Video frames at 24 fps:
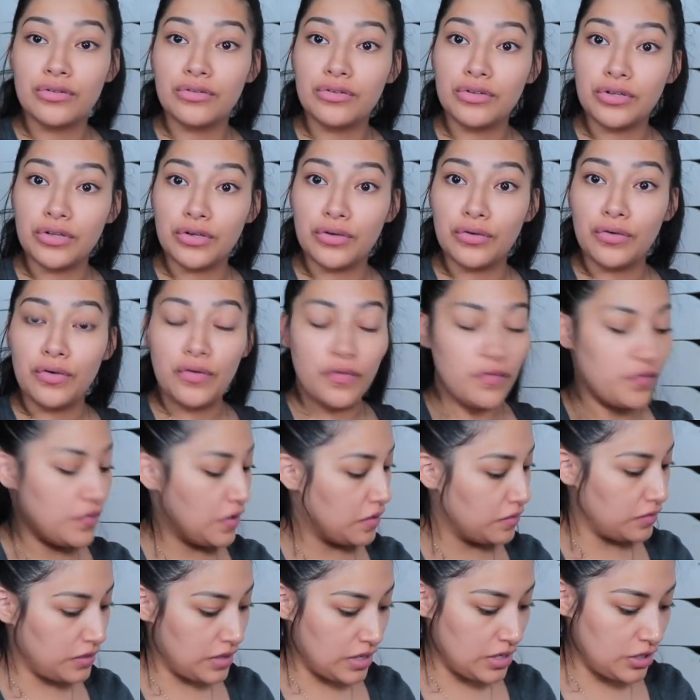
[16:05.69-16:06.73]
new
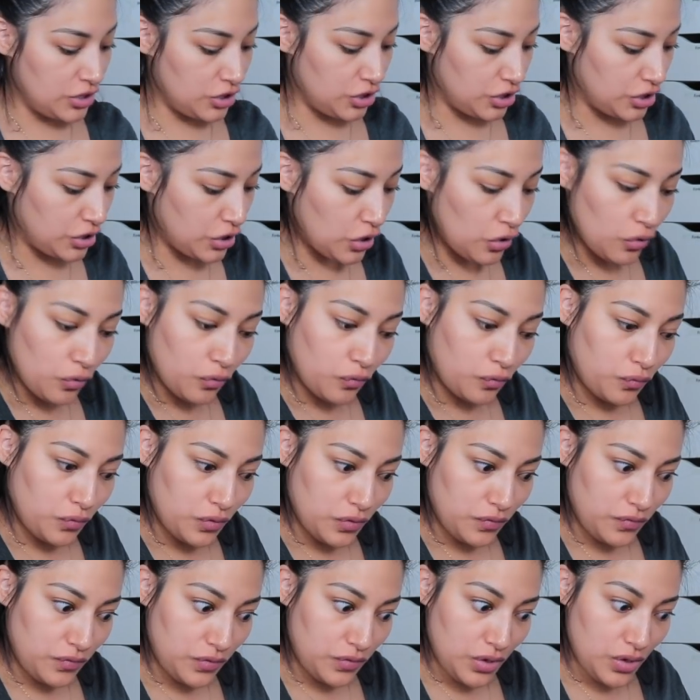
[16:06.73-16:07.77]
foundation
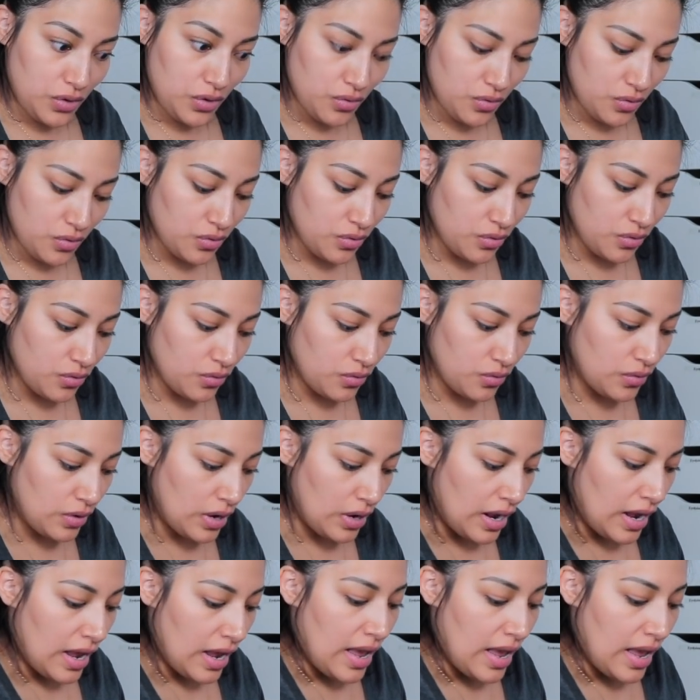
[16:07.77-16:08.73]
review.